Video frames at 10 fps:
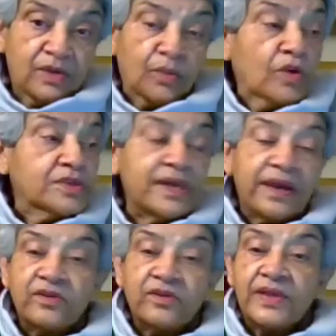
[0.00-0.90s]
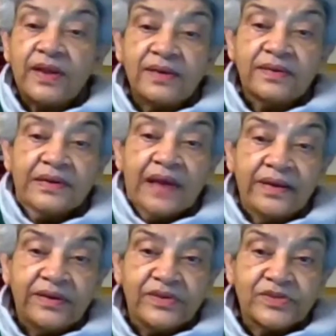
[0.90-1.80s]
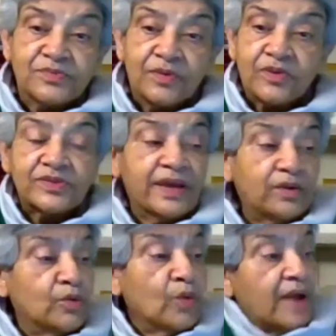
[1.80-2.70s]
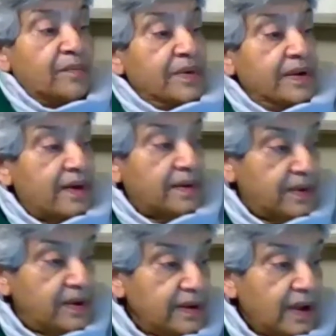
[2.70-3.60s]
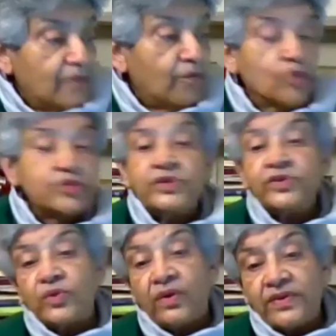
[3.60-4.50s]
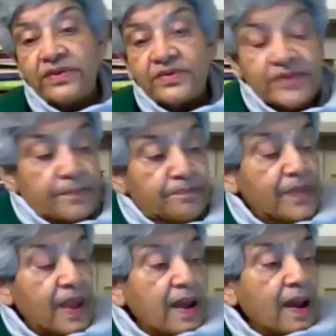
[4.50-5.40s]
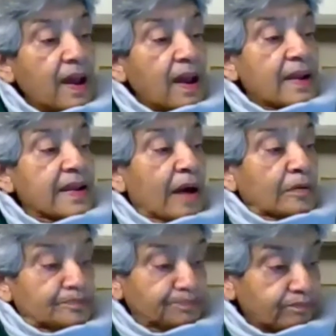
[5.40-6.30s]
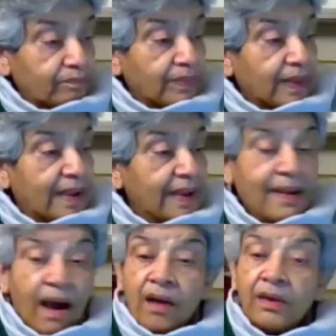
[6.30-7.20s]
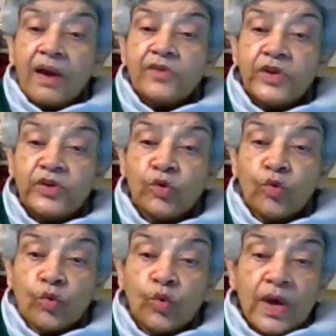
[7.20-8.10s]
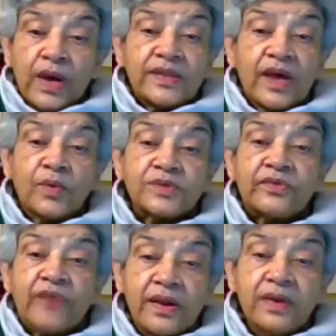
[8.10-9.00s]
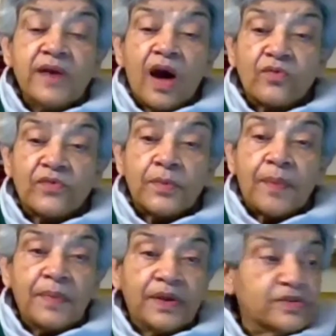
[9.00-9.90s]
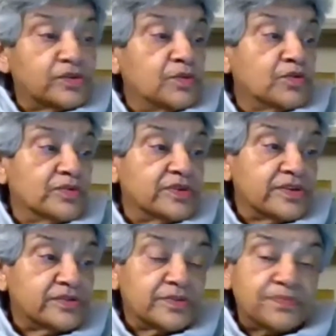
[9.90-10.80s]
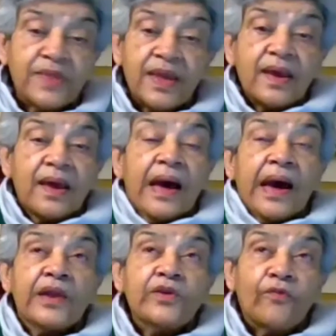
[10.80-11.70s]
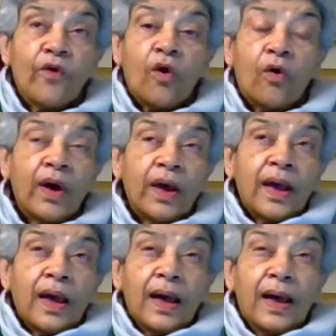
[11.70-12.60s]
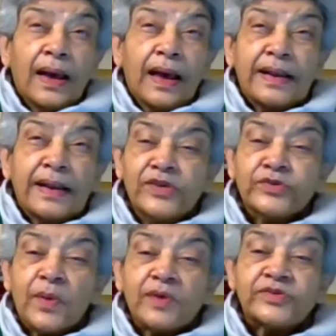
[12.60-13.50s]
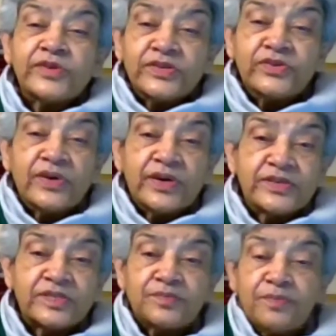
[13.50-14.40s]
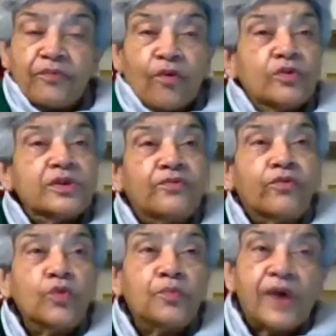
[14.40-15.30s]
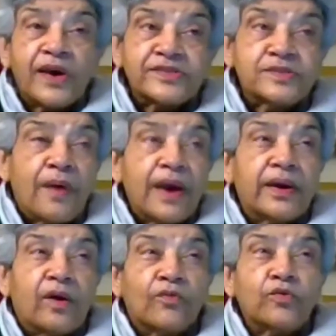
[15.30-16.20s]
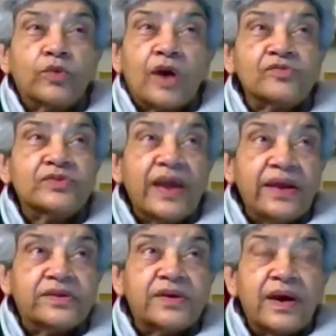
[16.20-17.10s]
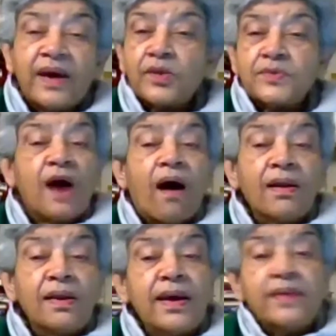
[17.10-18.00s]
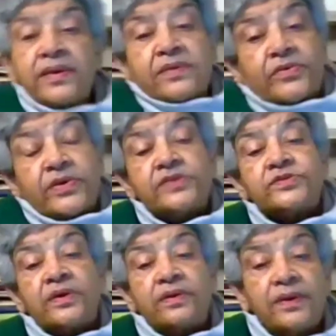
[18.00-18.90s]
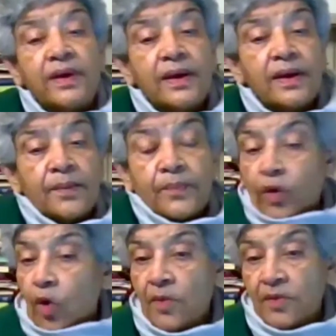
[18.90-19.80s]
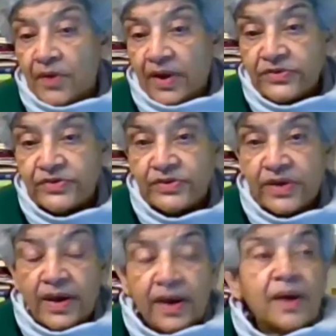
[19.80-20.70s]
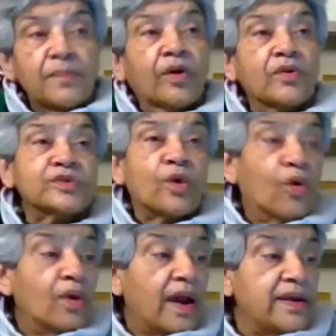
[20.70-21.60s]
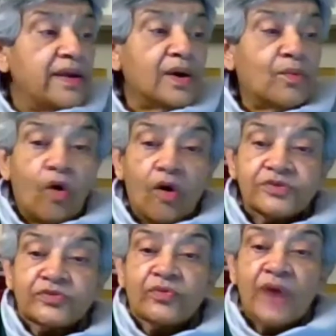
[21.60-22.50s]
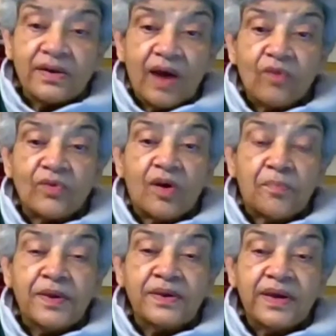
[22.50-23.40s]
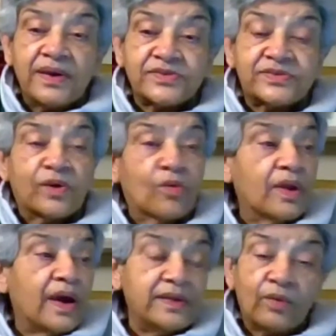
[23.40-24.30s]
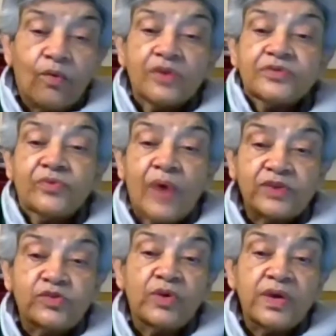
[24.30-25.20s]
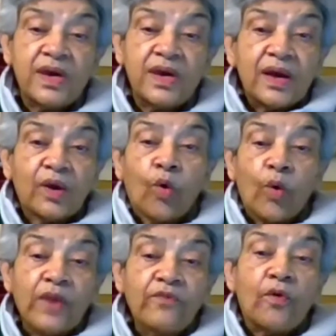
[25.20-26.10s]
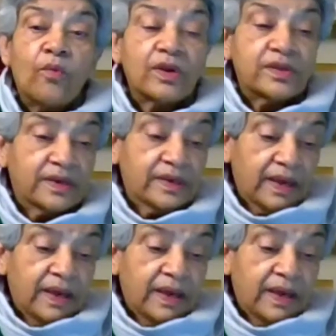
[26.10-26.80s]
towards the end of the 1990s because they too had been forced into giving this up. Now, in our country too, there was a running down of the public distribution system, and for at least about 6 years before the food price spike of 2008, there was hardly any increase in procurement price. Because the whole idea was to run down our PDS, the whole idea was to actually go in for what the